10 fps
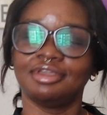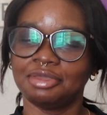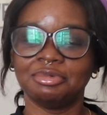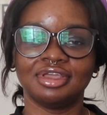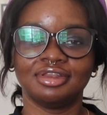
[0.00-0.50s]

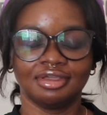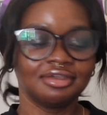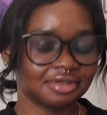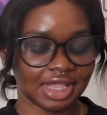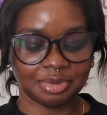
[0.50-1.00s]
Amen.
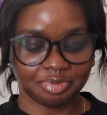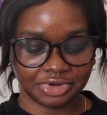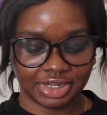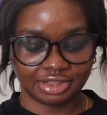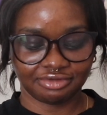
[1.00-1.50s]
Go and
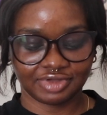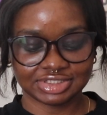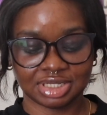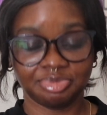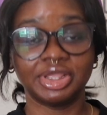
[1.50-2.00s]
pray,
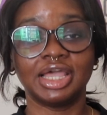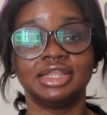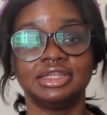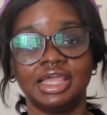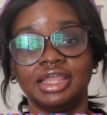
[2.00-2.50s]
fast and pray,
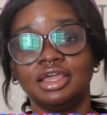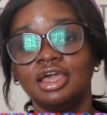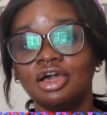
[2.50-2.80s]
and then